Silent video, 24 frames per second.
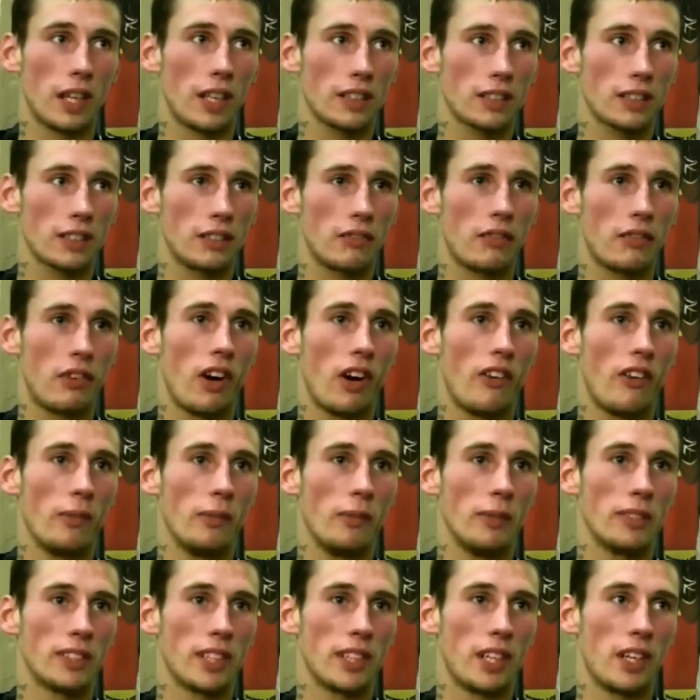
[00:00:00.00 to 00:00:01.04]
I actually thought
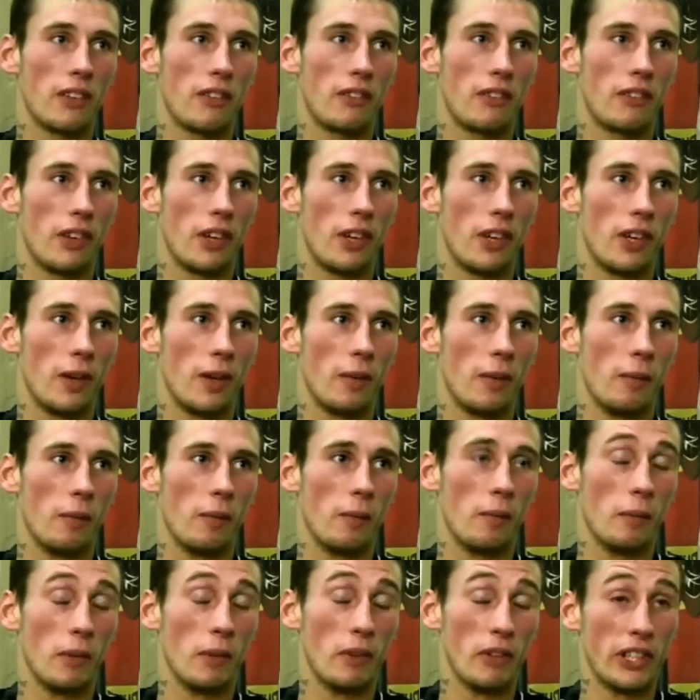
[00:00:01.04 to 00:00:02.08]
it myself.
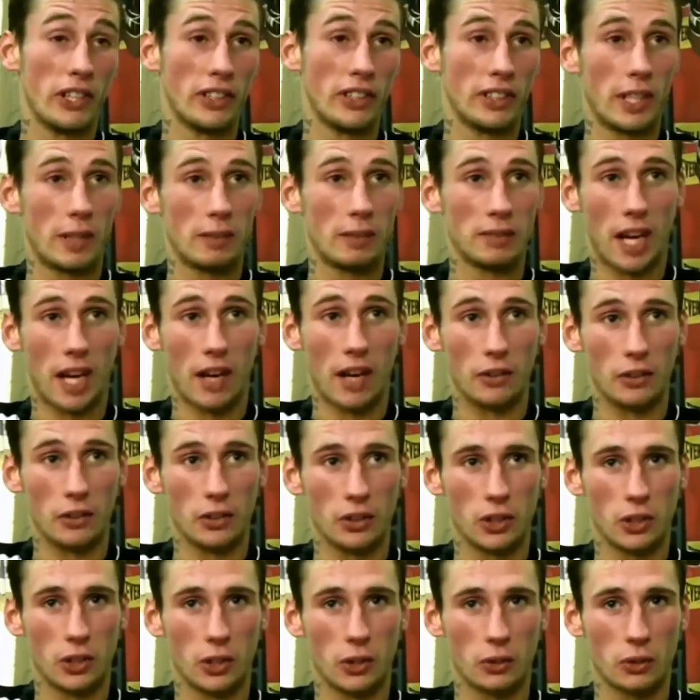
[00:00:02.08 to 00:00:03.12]
My real name is
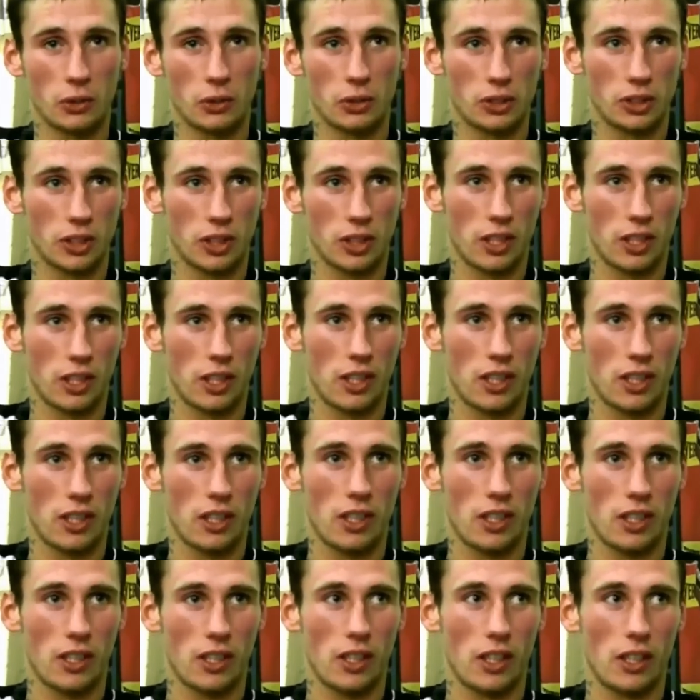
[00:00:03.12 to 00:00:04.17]
Arron Jones.
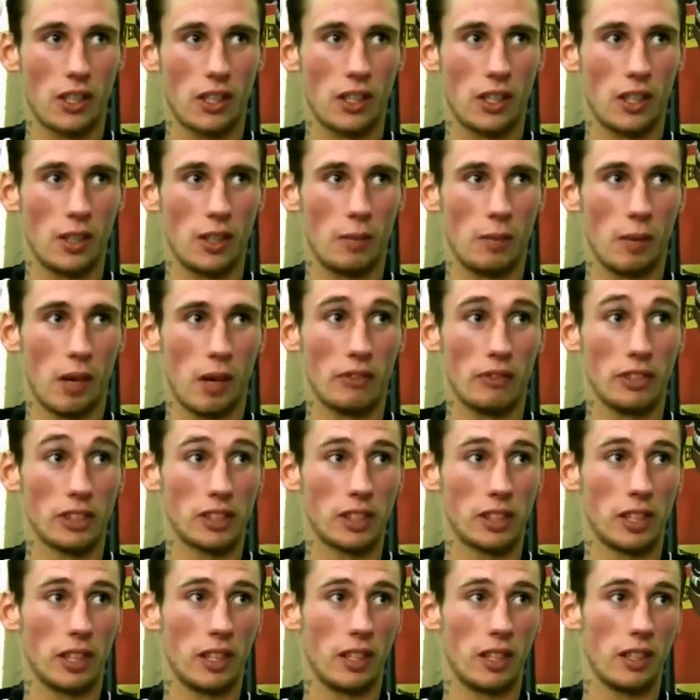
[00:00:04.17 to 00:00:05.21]

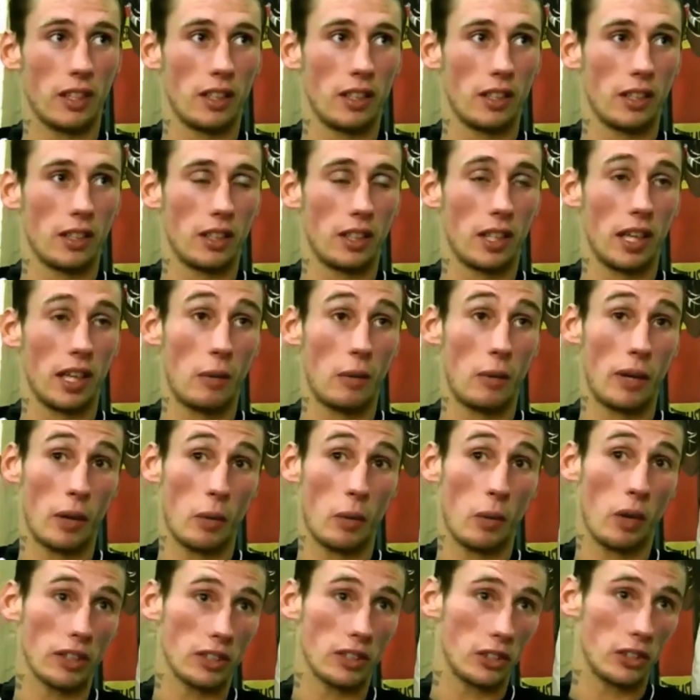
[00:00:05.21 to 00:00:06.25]
Obviously, like when I
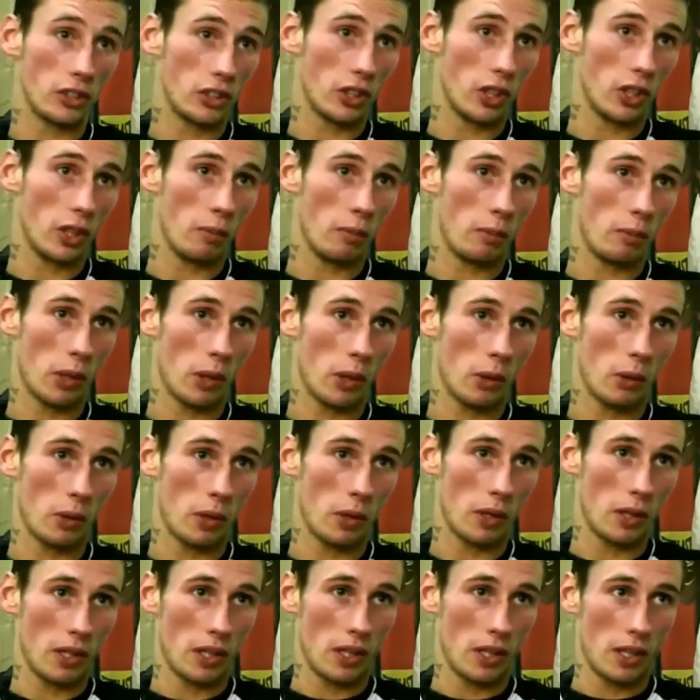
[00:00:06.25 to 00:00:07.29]
wanted to turn pro,